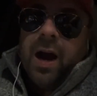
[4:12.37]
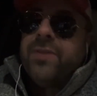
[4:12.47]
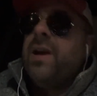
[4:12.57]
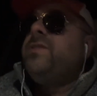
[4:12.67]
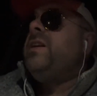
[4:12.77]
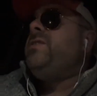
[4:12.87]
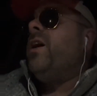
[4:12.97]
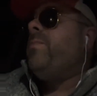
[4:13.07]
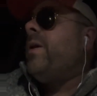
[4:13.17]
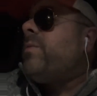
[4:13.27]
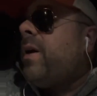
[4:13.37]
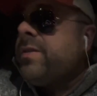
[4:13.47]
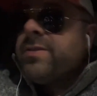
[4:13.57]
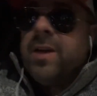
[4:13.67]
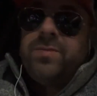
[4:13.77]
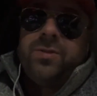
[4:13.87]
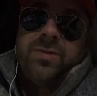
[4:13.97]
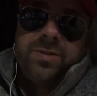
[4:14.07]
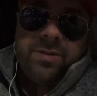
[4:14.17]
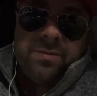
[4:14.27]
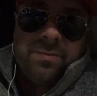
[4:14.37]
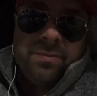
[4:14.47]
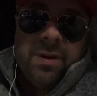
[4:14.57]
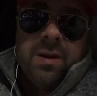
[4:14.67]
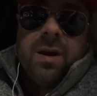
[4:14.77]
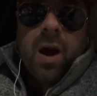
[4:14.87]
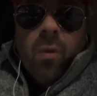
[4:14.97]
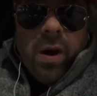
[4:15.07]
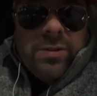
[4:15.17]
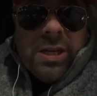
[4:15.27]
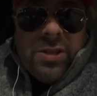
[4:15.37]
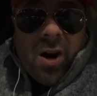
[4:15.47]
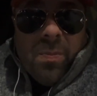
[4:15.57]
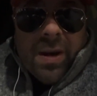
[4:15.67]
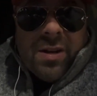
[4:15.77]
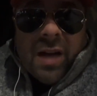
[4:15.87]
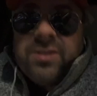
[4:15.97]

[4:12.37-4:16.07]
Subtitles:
I thought DTR played well in this game too, Tristan. DTR played